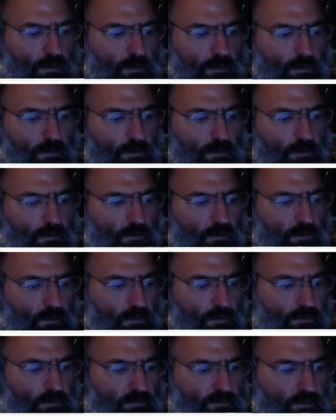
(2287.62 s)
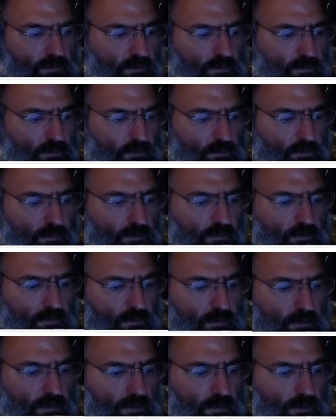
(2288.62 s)
All right,
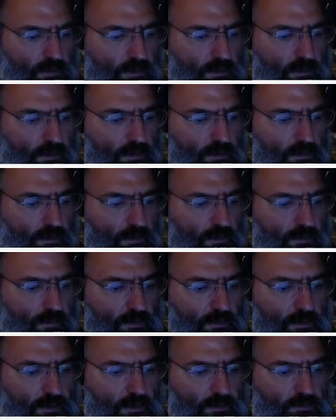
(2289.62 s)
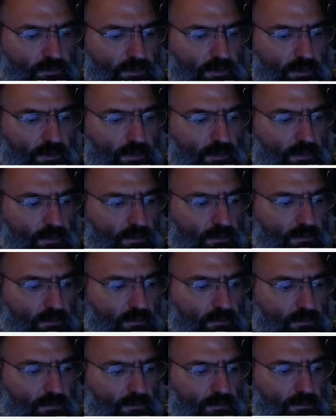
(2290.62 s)
so country
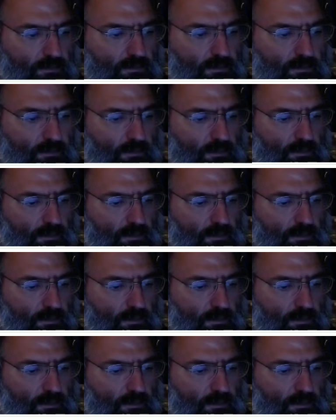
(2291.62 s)
codes.